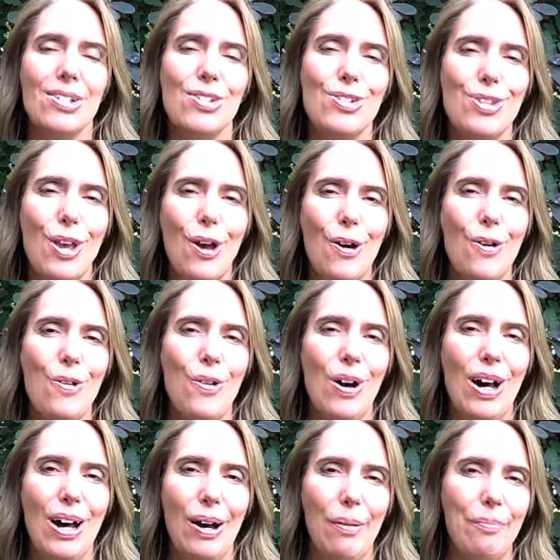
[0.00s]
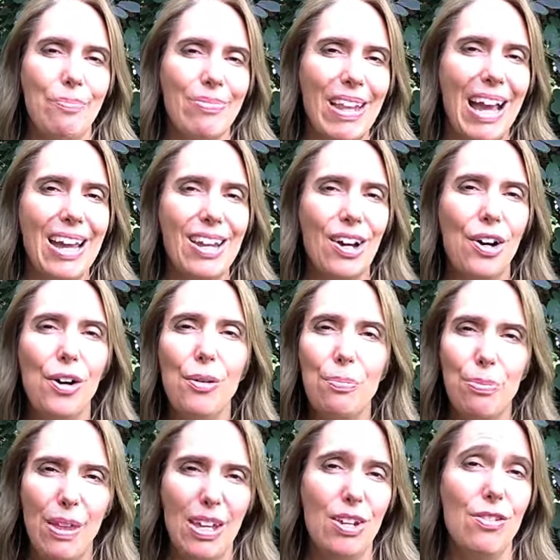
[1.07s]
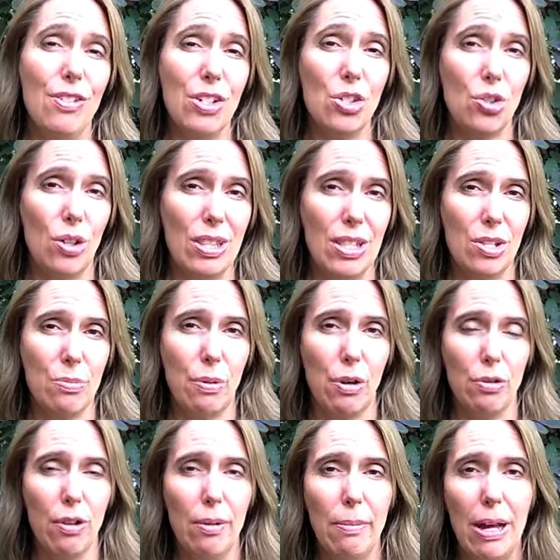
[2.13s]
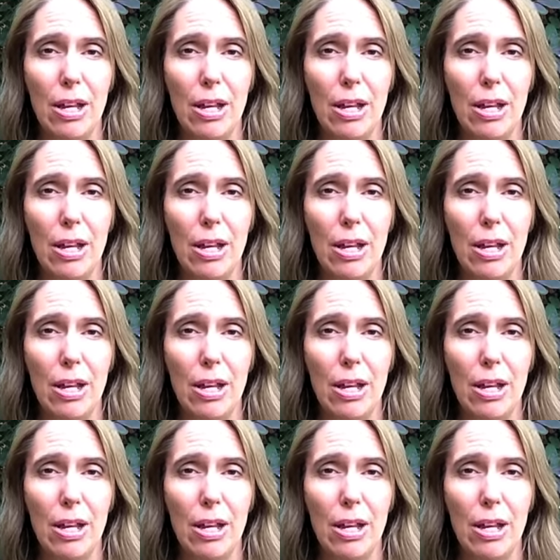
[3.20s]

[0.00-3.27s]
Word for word: So um, I hope that you've enjoyed this program.